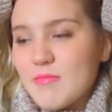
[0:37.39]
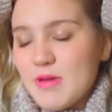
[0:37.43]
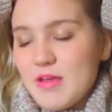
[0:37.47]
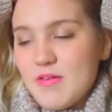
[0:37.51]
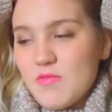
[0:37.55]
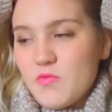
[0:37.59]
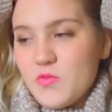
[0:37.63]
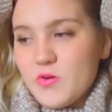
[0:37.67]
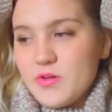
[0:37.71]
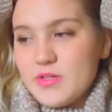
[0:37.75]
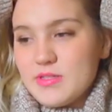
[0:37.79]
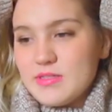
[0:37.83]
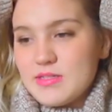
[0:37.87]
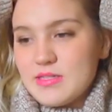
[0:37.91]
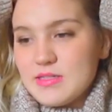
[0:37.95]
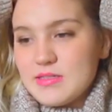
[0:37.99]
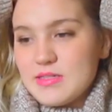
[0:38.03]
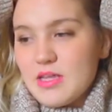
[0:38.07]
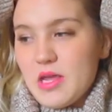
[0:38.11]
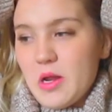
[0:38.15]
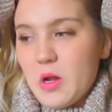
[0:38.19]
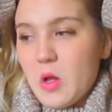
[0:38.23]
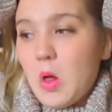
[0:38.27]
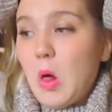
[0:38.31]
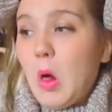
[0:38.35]
My voice is
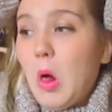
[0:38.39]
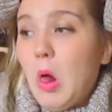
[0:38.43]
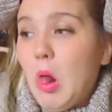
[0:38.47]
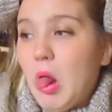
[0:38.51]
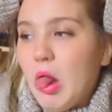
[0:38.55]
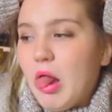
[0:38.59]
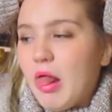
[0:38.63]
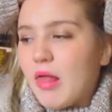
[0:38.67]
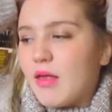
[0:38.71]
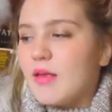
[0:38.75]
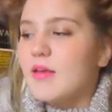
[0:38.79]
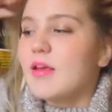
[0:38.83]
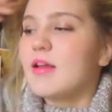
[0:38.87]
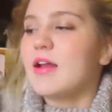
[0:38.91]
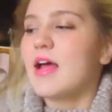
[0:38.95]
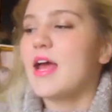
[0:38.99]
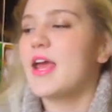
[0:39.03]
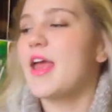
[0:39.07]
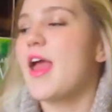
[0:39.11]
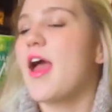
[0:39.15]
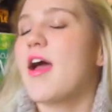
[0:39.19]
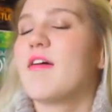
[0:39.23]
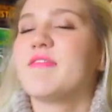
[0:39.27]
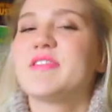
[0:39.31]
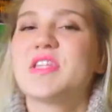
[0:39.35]
like, ugh, and I
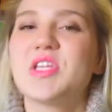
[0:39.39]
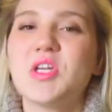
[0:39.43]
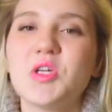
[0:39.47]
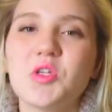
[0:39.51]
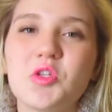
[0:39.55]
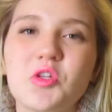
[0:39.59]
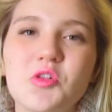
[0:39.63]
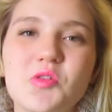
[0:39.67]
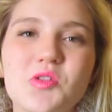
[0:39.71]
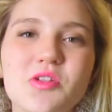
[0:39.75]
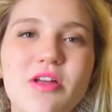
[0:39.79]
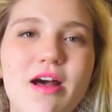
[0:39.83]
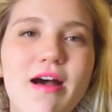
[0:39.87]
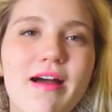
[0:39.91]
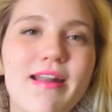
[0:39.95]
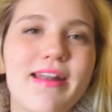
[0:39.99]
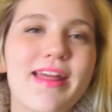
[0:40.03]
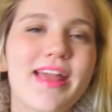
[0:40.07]
have tissues on